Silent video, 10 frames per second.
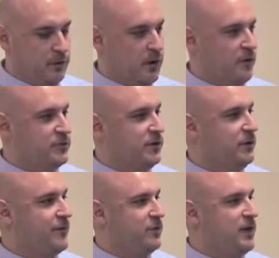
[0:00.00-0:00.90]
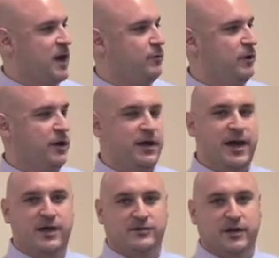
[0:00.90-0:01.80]
Obviously, after that, we'll look at
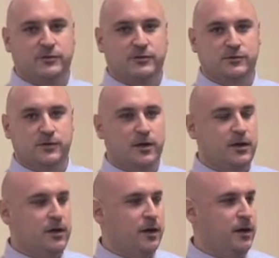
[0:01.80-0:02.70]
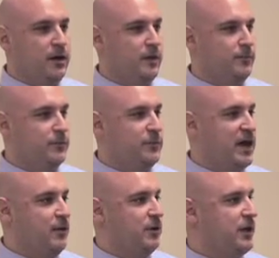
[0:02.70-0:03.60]
assets.
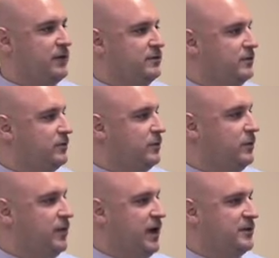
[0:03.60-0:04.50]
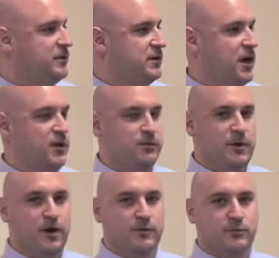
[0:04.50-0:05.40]
Nowadays, assets
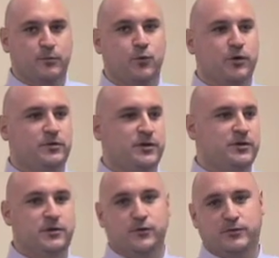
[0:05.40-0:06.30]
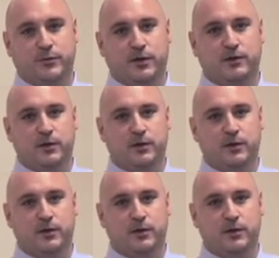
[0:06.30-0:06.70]
aren't as important as they used to be.